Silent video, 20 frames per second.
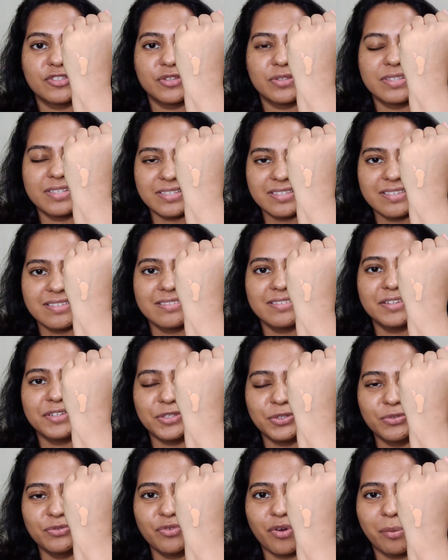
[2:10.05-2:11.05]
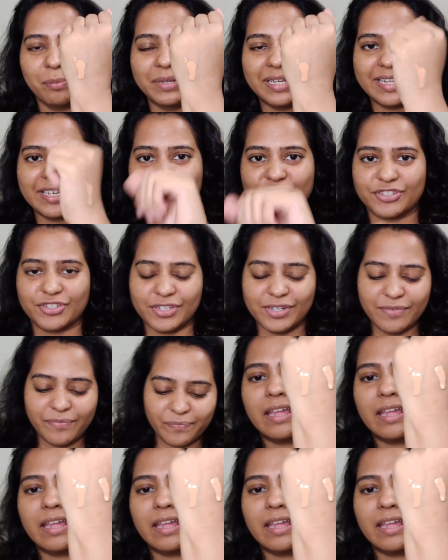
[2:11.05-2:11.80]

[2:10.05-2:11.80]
So this is the new formulation